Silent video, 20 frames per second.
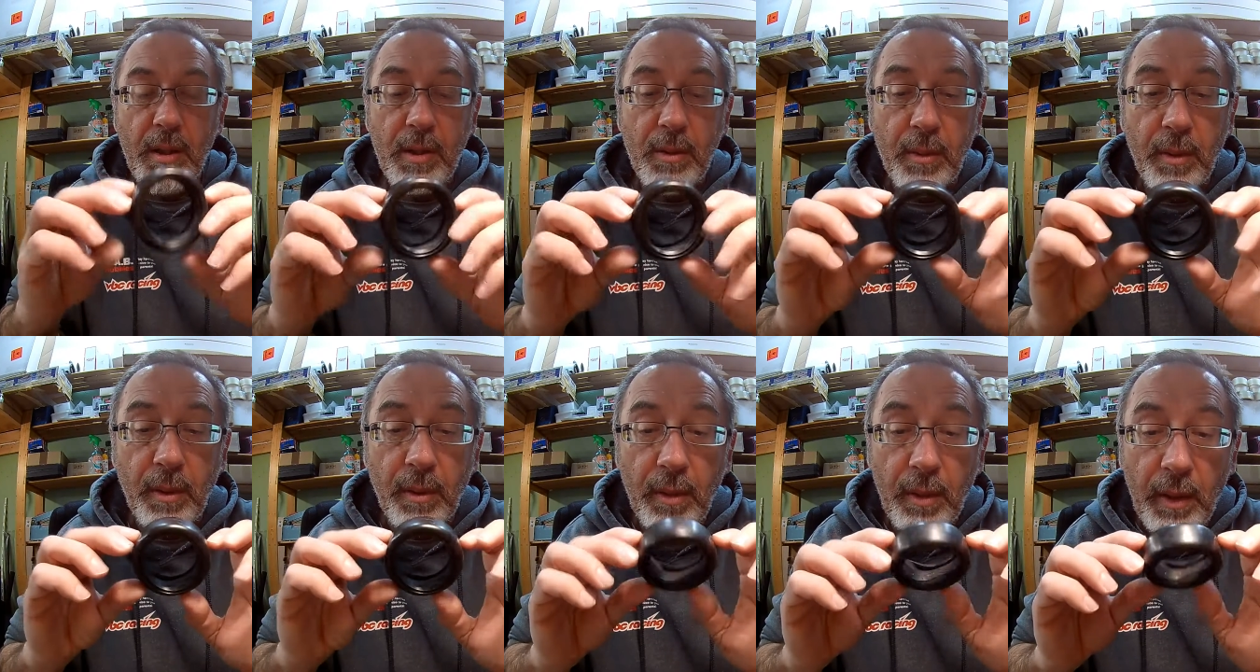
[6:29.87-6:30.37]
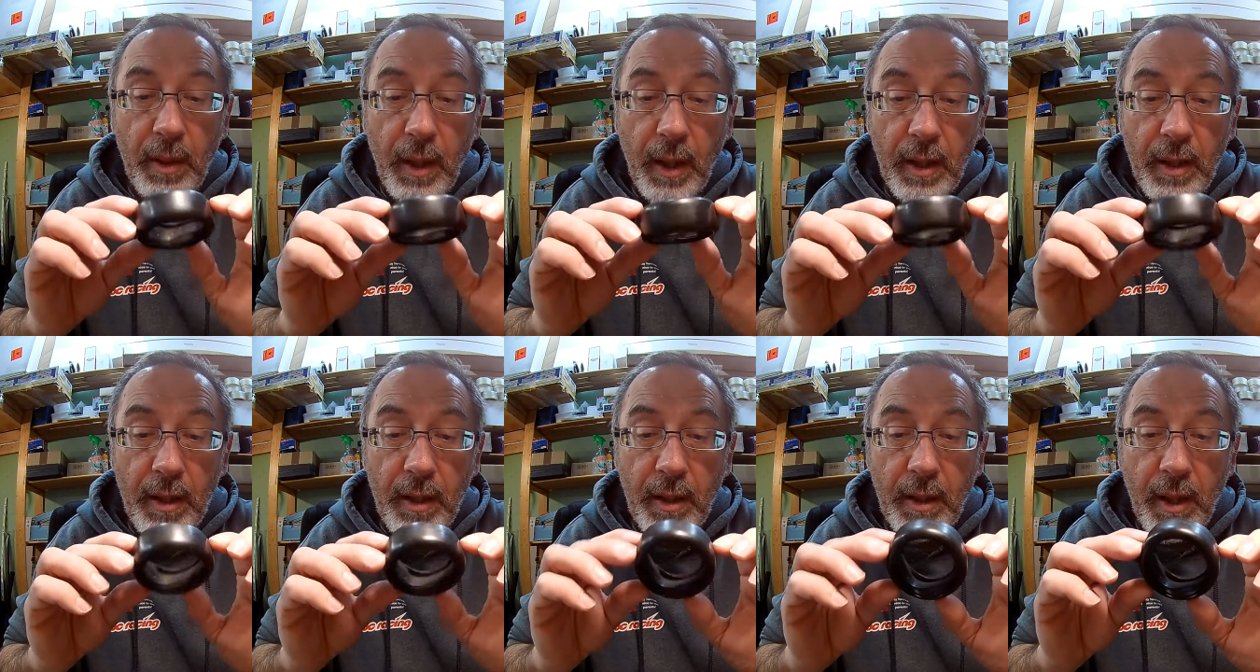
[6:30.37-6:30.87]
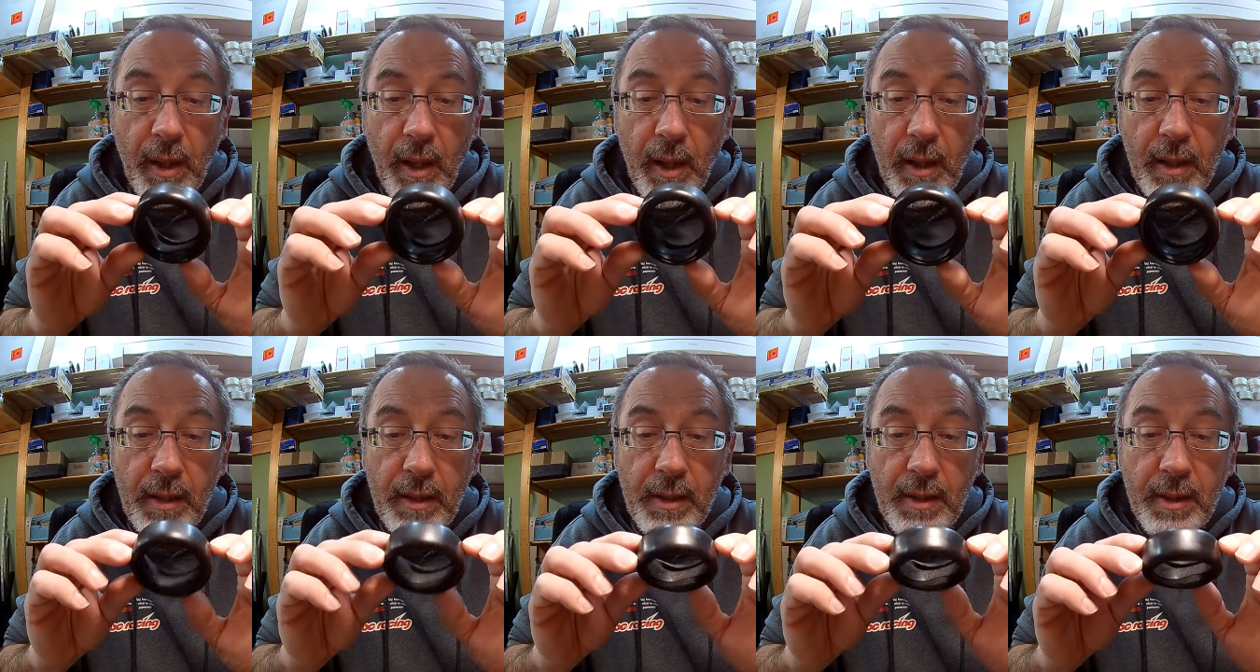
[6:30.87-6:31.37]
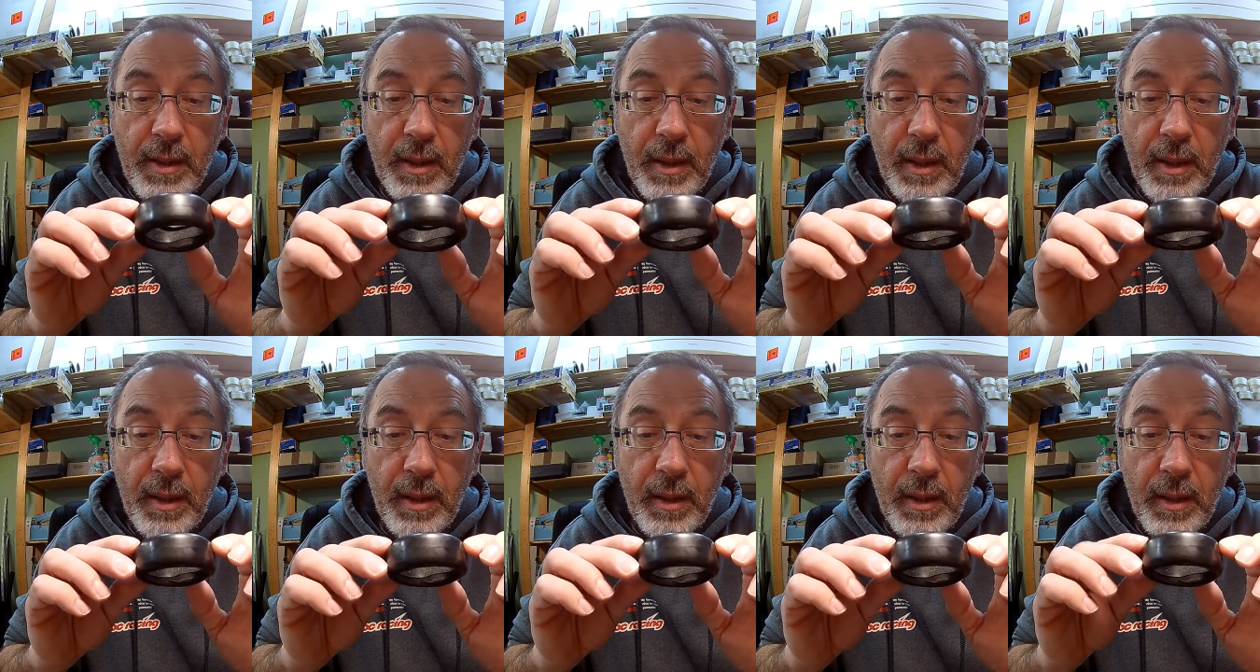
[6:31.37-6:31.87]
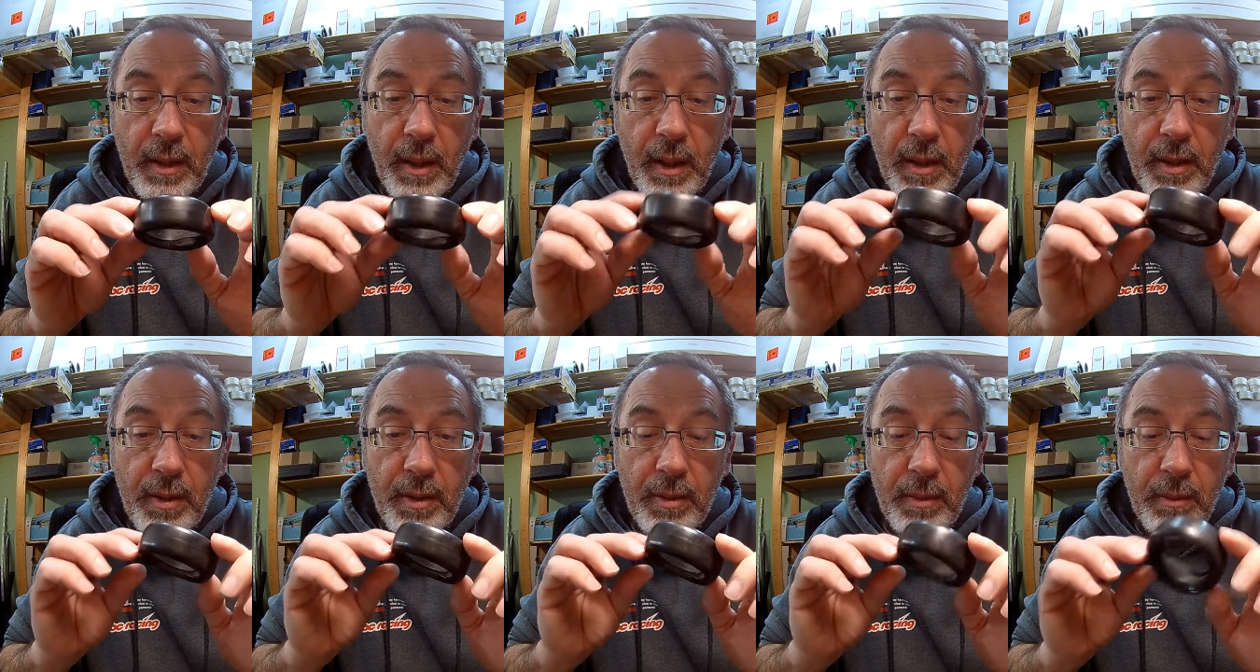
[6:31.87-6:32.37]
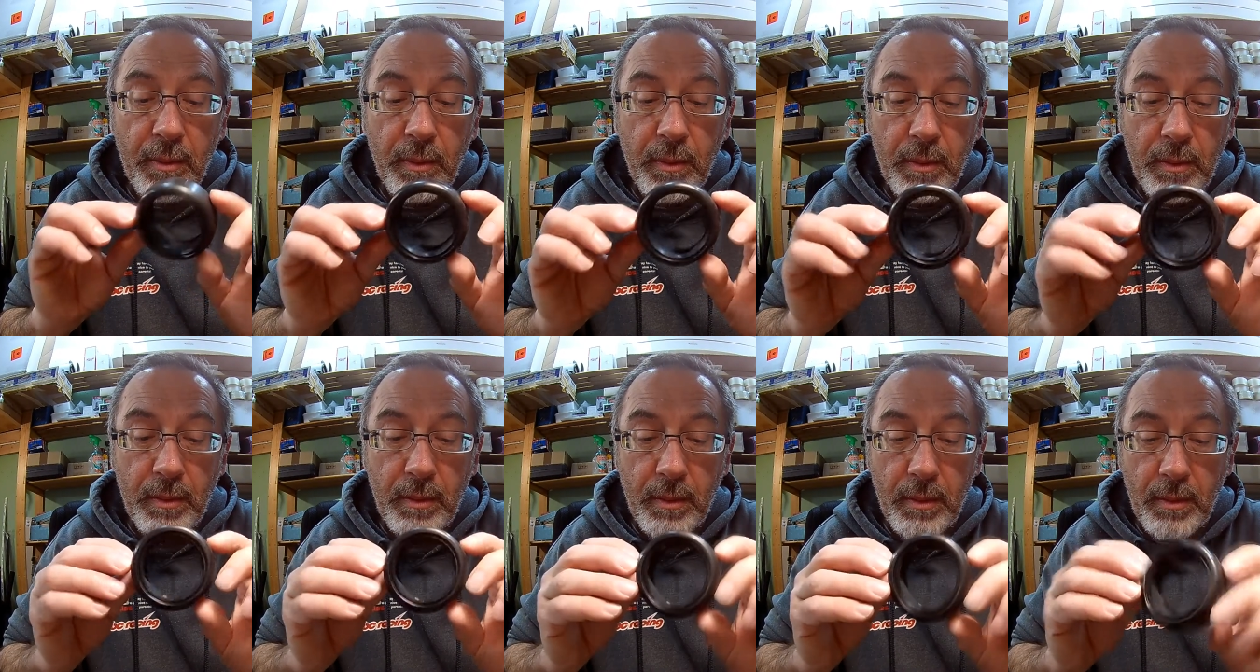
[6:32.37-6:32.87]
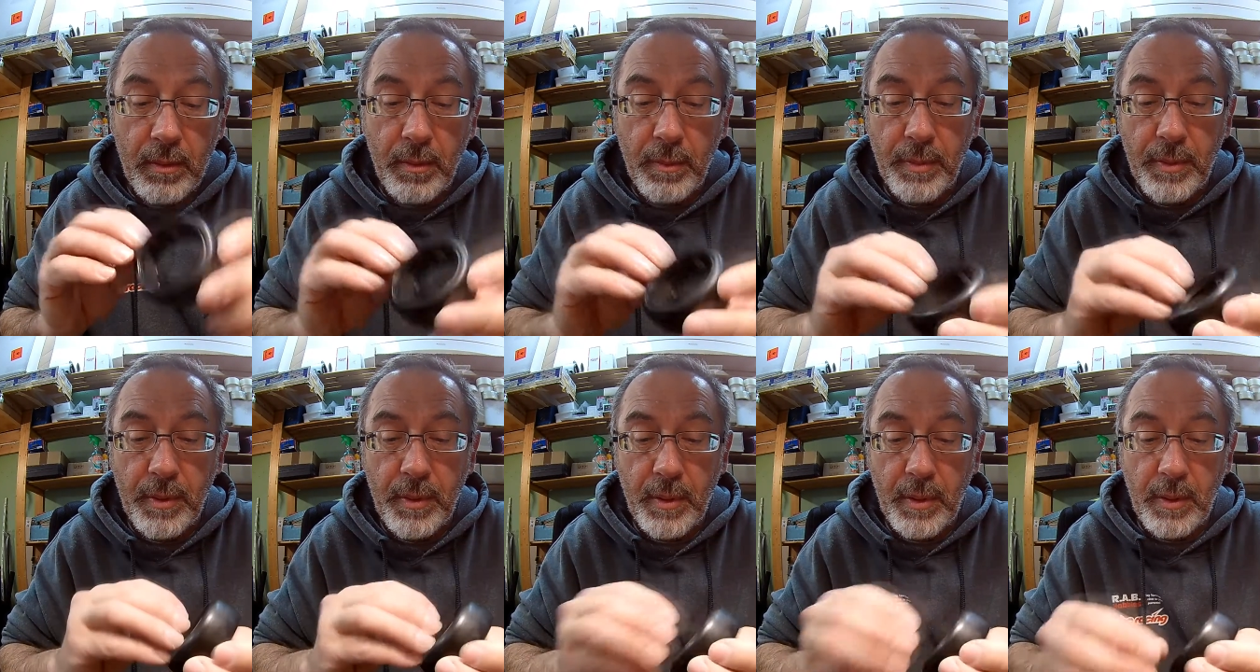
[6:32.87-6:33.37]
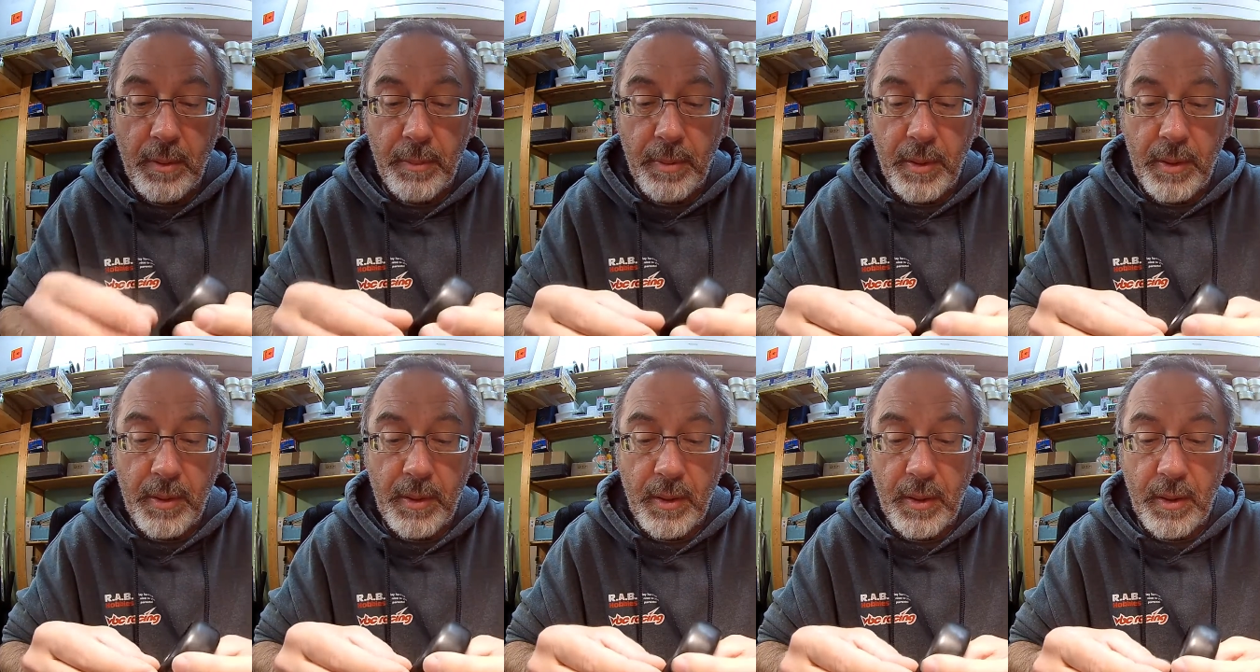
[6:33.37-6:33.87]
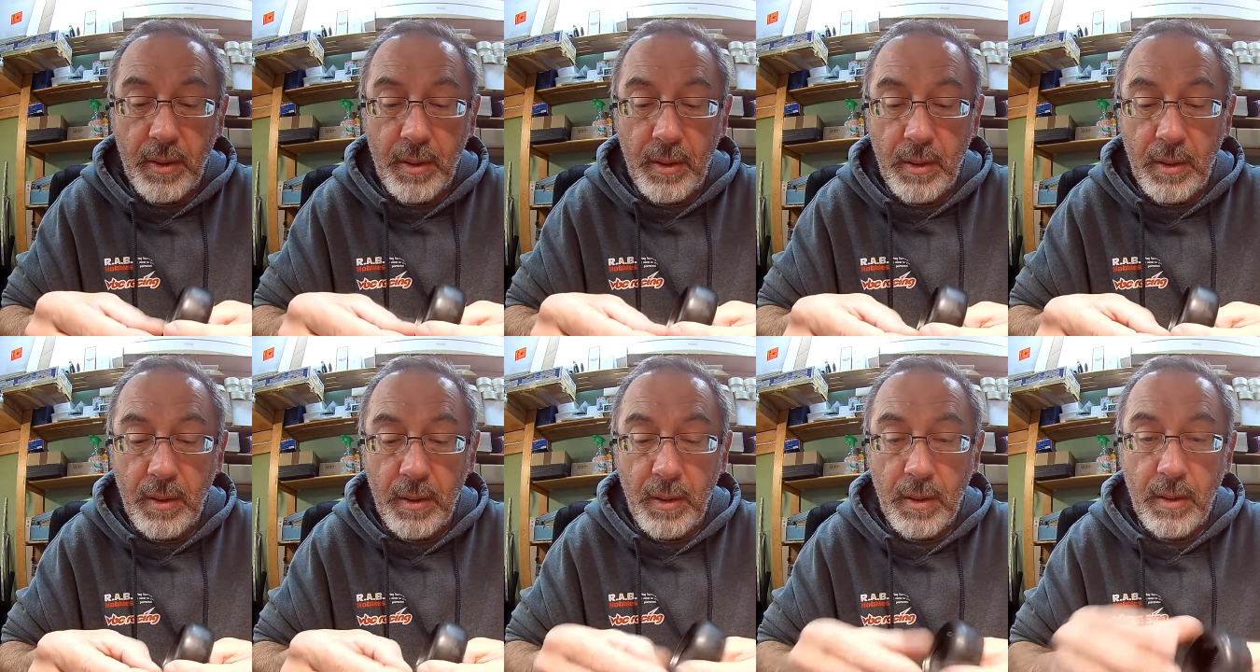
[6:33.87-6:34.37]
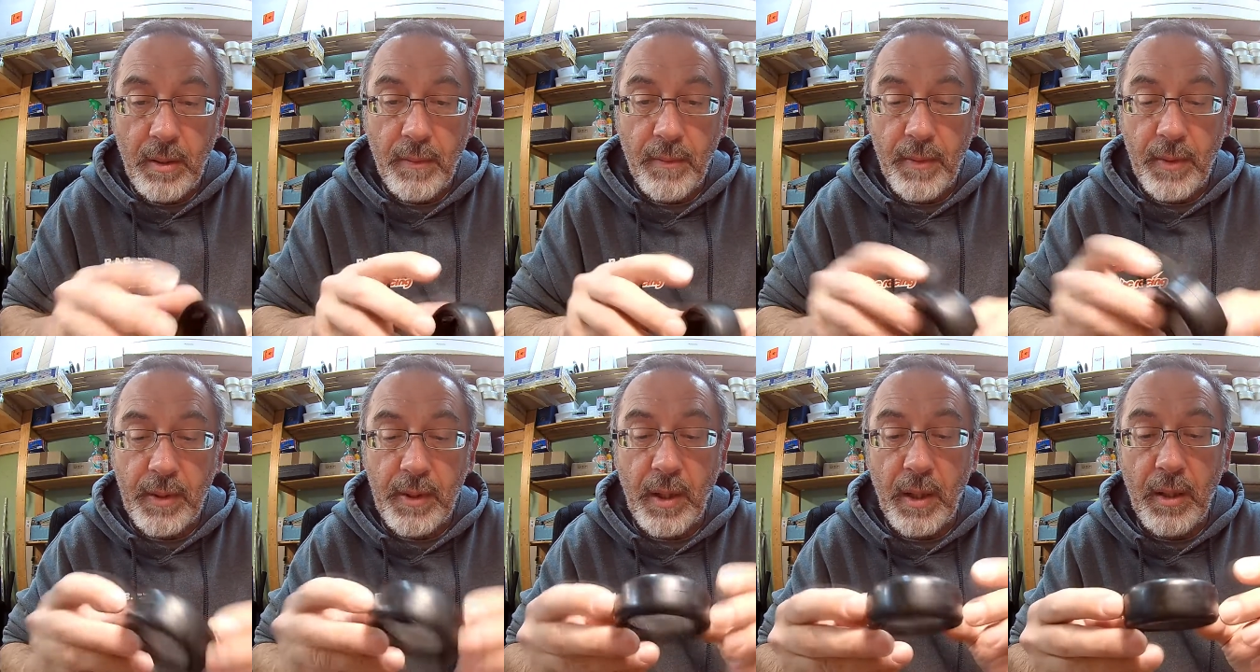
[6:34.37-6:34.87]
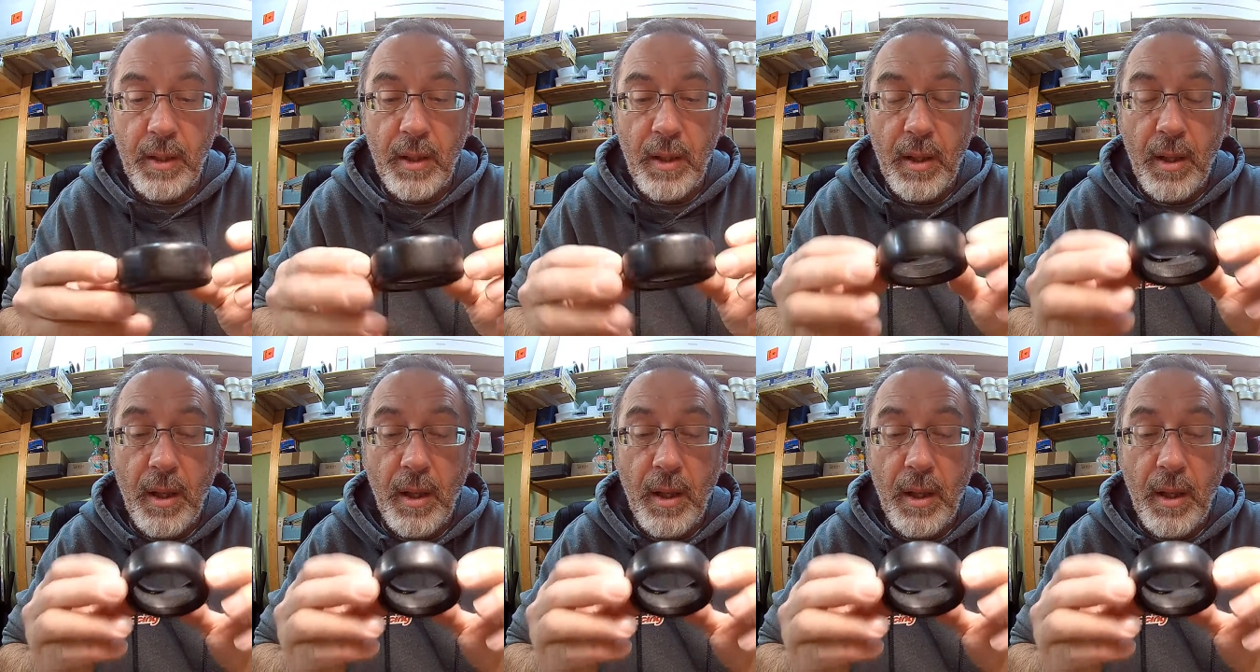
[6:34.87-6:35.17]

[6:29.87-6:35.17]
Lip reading: so when you look at that you can't see the actual, whoops, there's a piece there, fix that.